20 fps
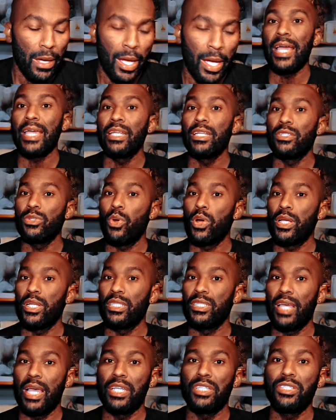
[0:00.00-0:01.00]
Second is
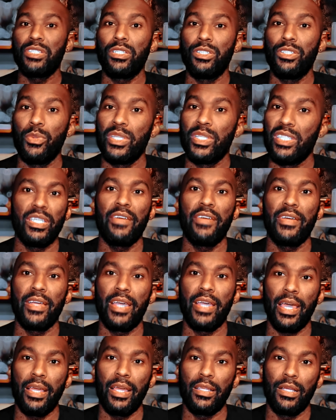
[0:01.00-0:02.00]
organization. You
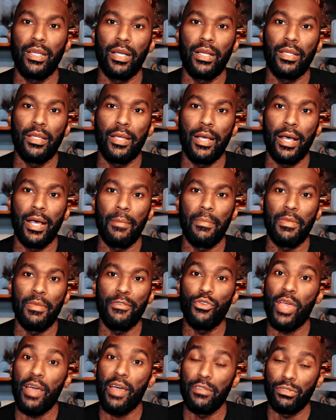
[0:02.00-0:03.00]
interrogate
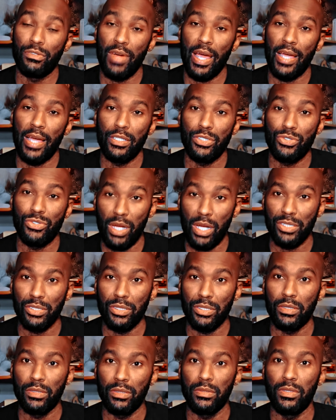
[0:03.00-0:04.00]
if you have the right
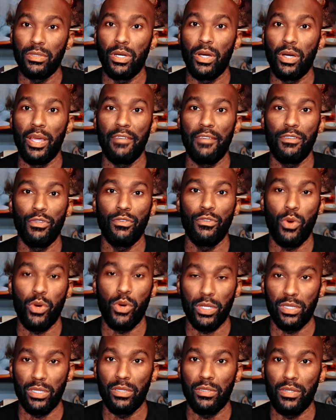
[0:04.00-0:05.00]
structure. If you've
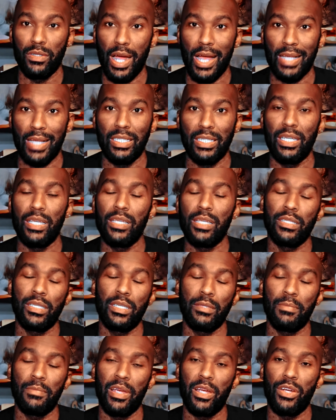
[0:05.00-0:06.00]
ordered your ideas
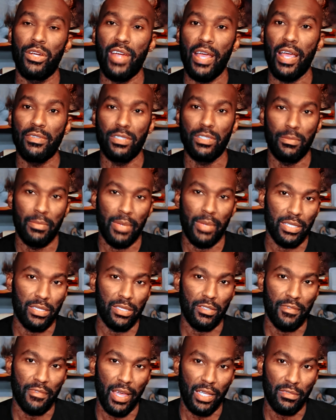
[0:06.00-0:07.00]
and paragraphs to the
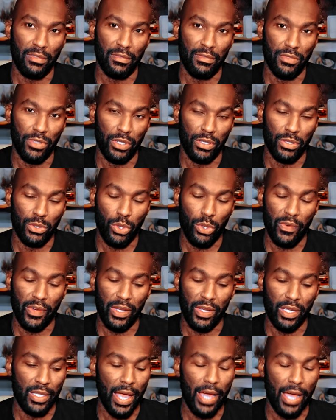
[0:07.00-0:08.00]
best effect for your
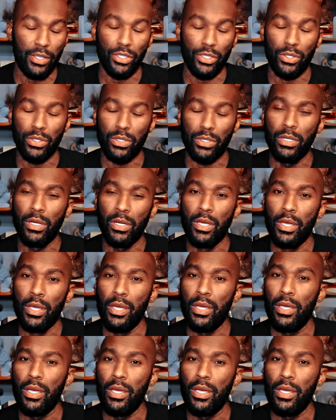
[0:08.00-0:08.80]
story, and how do your